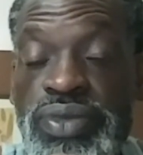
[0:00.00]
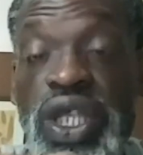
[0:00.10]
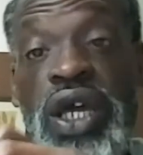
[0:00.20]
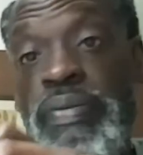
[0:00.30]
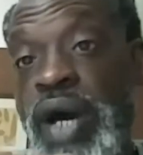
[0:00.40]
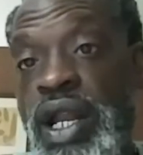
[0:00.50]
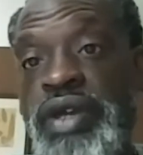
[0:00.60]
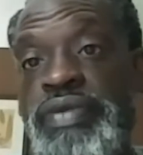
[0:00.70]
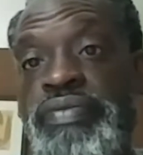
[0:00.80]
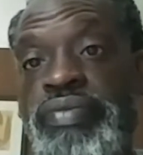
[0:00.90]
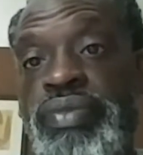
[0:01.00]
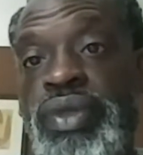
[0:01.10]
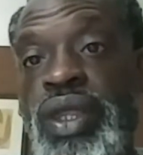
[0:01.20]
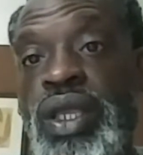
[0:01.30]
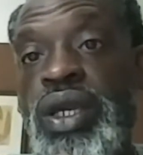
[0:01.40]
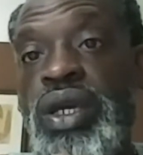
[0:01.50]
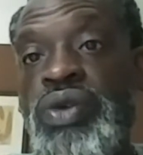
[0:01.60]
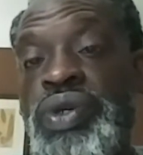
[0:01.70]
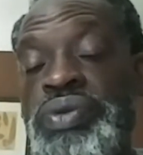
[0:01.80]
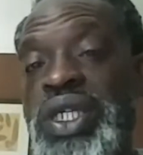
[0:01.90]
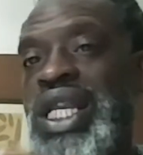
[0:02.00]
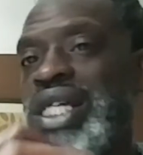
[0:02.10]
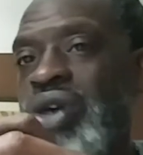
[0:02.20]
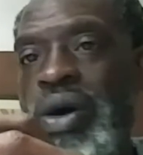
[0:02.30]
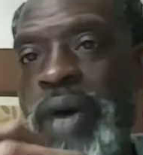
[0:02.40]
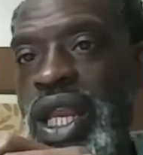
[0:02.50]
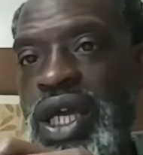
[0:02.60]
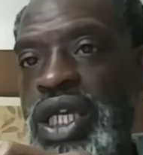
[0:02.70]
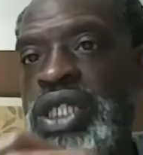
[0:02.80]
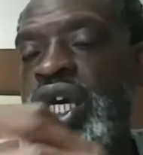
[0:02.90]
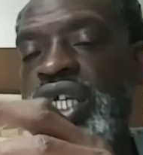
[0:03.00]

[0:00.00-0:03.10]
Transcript: Think about it. You know what I'm saying? That's all bad luck is.